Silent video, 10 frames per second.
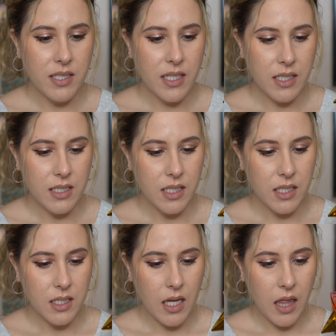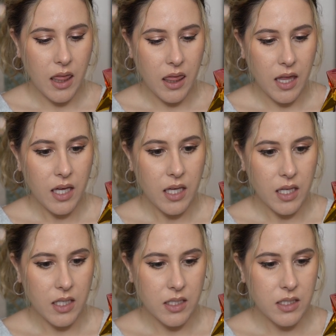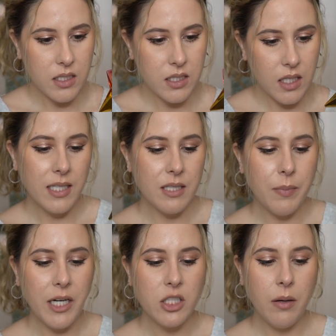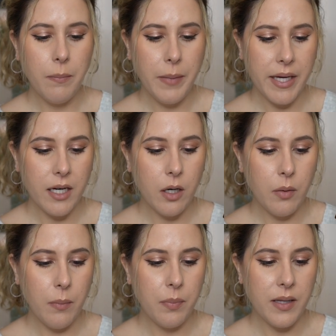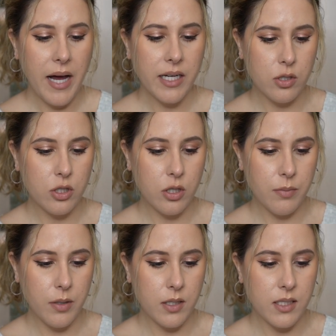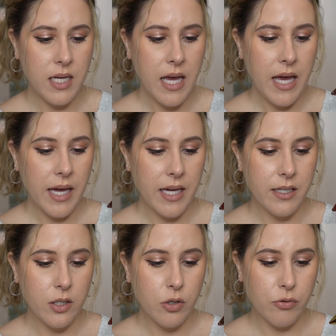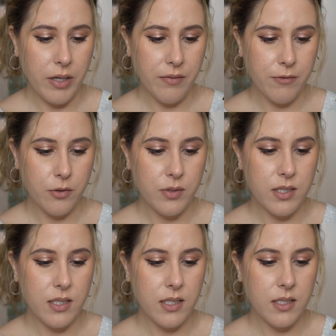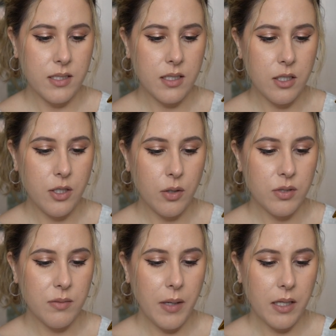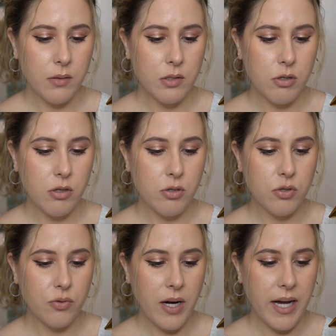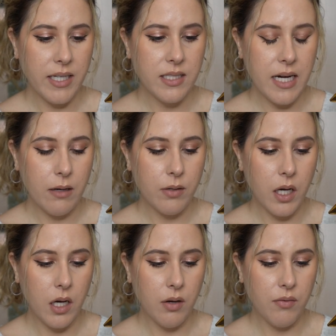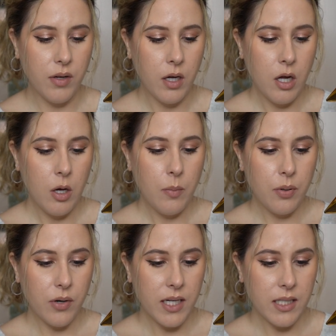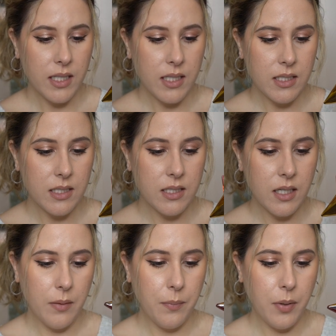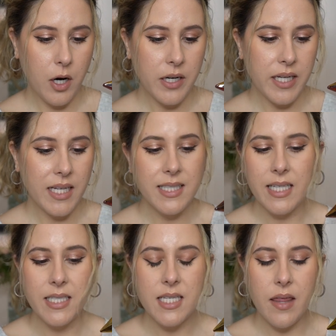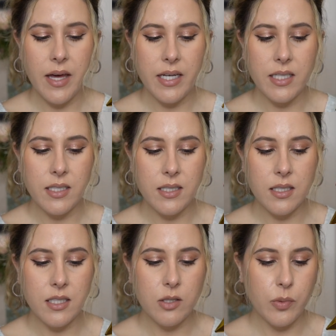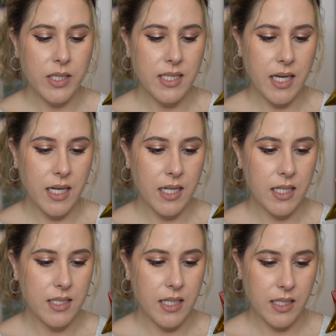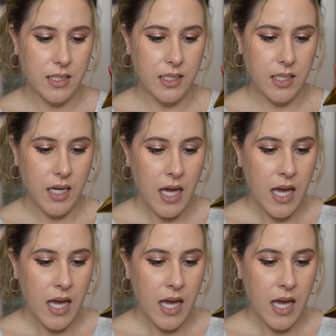scents in this, a splash of mango, black sherbet, and grapefruits. These notes mellow into a dry down of pralines, imparting a scent that is sweet and sexy.